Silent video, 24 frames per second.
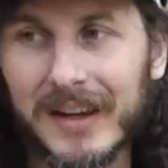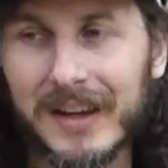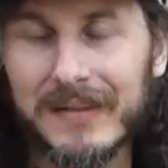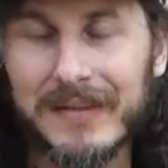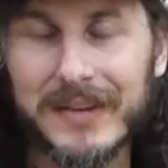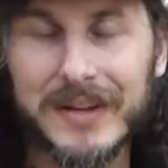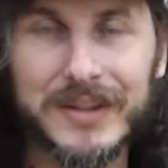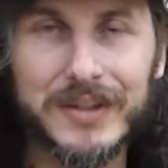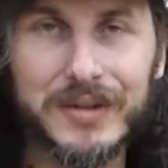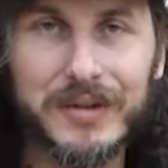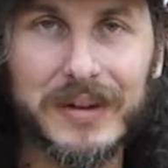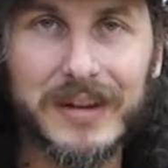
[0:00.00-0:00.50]
If
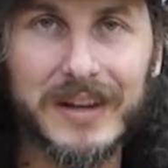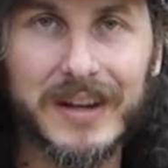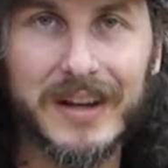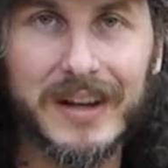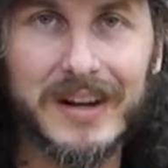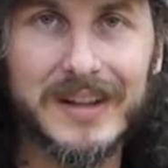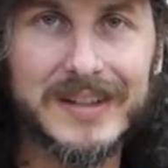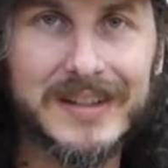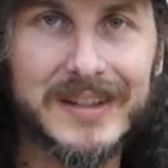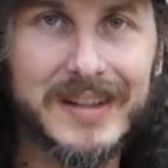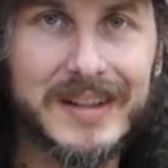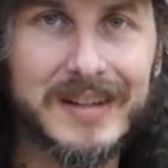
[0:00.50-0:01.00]
you're enjoying the
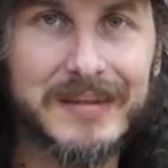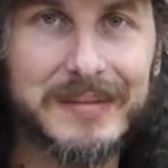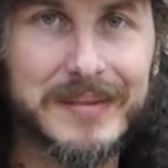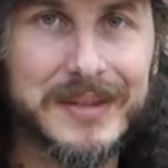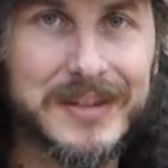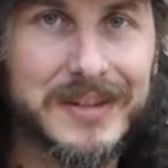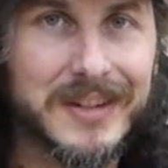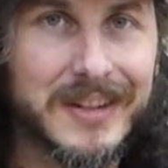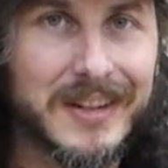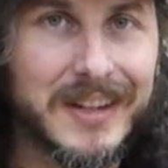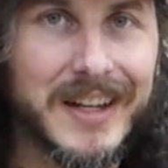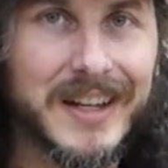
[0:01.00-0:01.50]
content, be
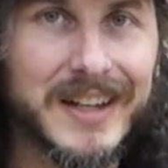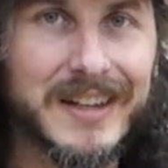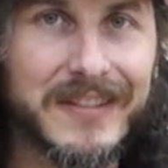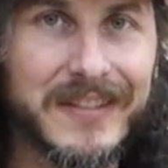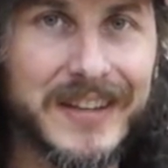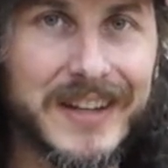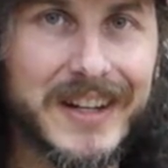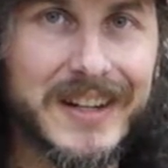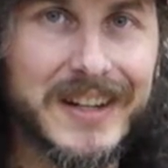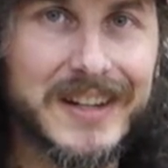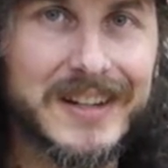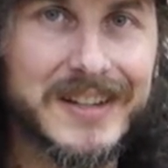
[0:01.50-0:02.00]
sure to like the
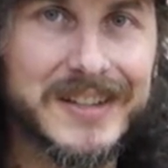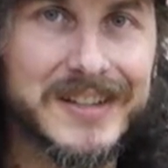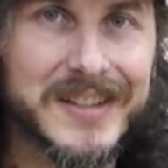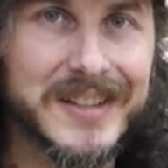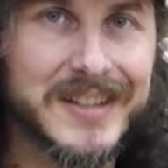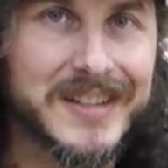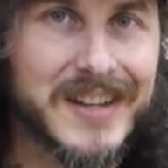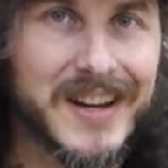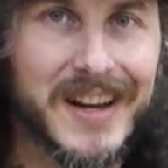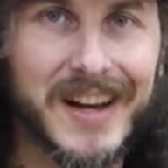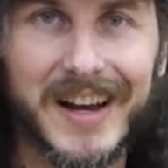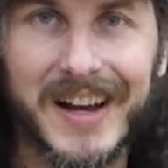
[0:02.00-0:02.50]
videos.
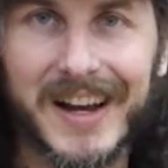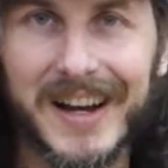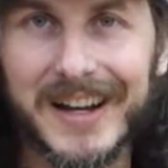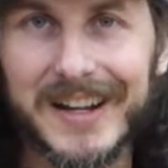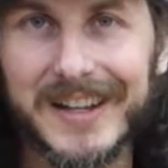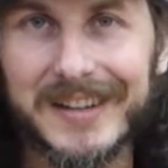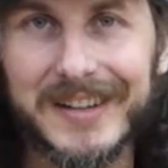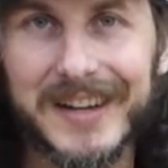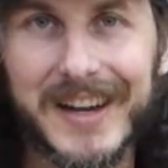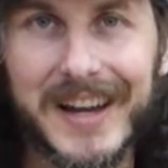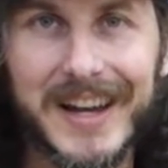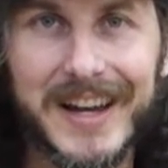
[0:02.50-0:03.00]
That's how I
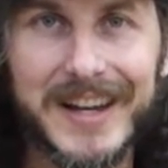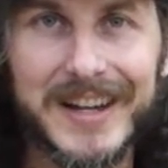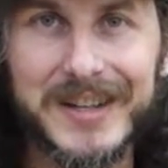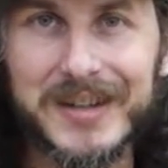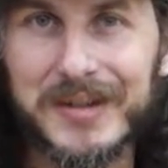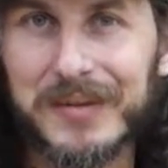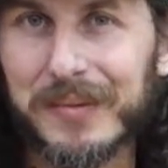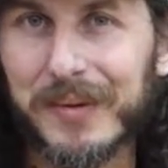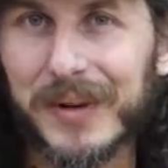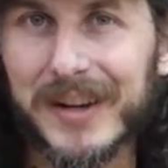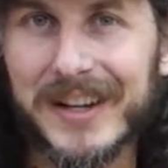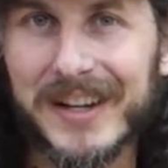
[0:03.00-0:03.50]
kind of
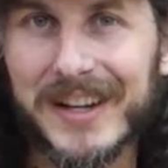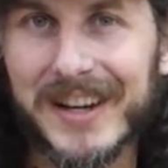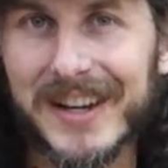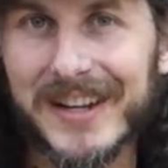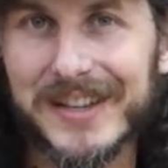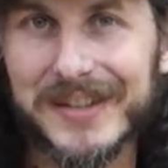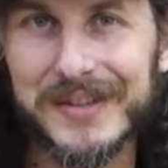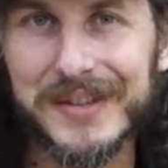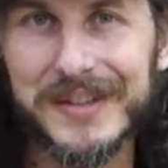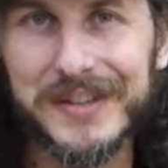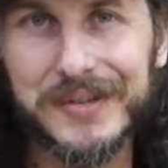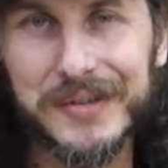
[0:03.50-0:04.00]
gauge what you
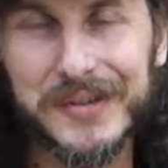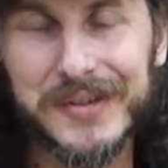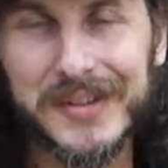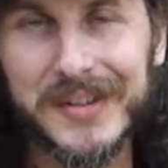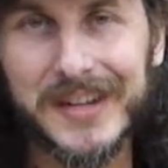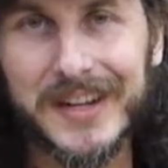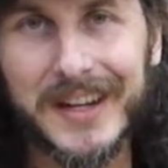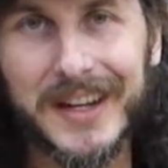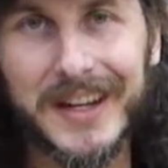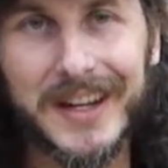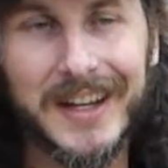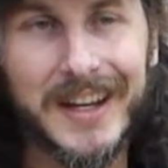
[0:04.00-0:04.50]
guys are
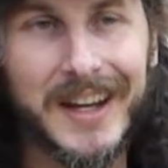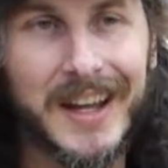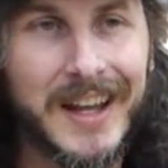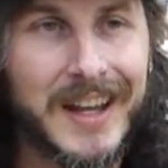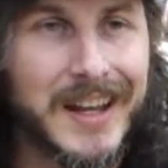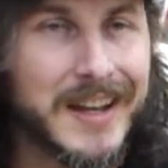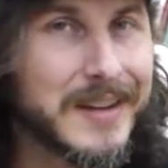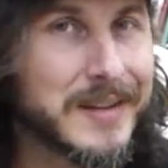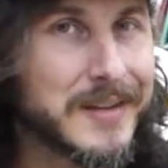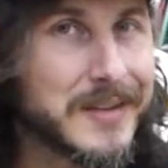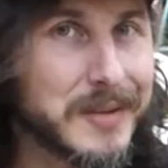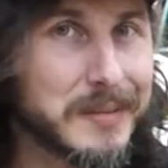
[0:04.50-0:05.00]
interested in.
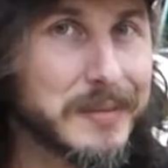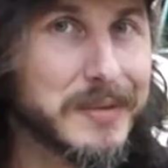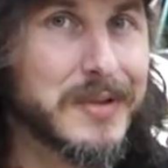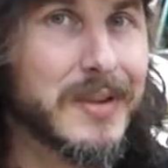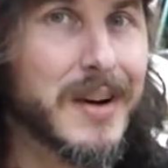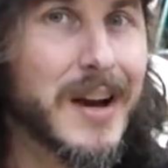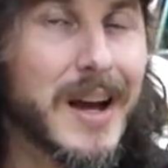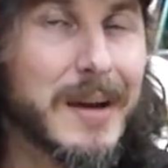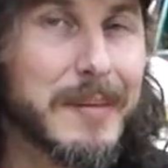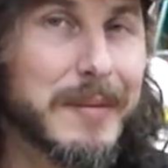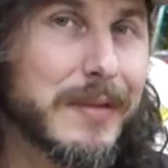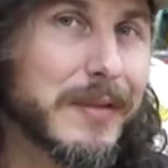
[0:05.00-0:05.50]

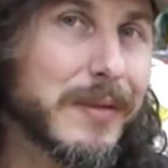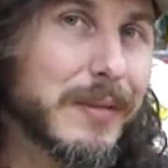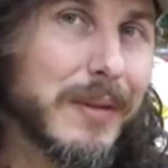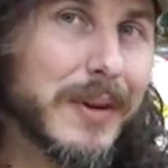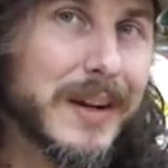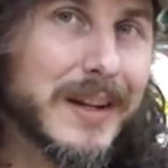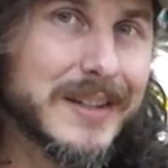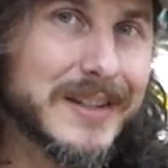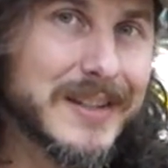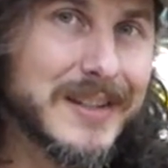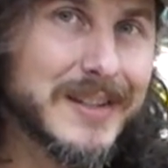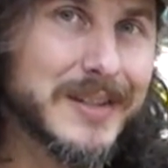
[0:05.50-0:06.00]
Subscribe if you
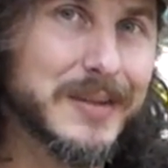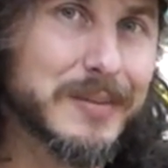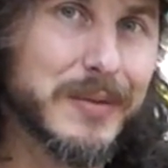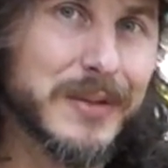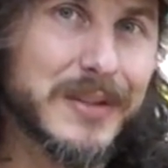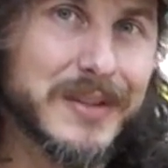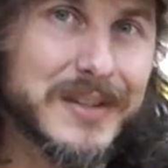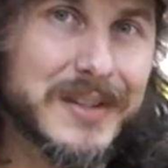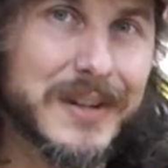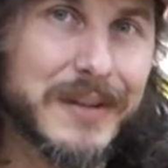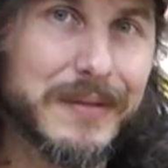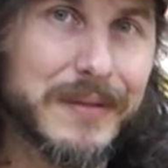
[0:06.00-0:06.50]
want to see some
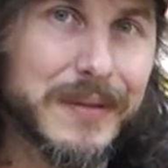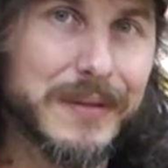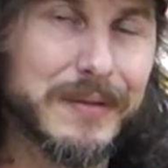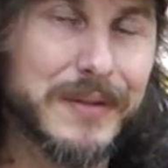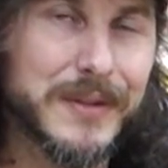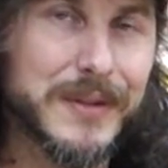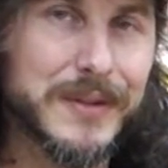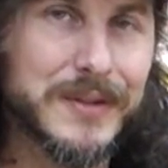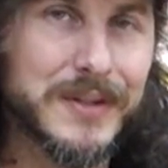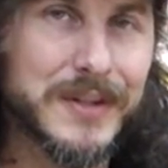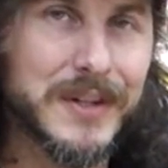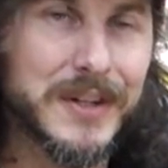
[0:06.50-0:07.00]
more stuff in the
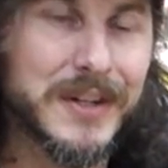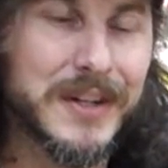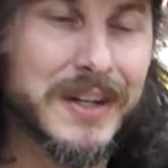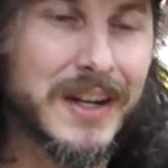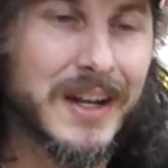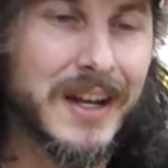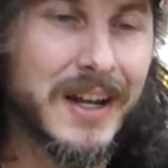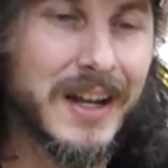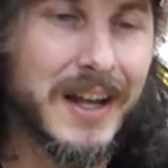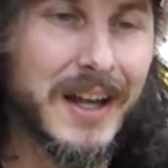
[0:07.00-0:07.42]
future.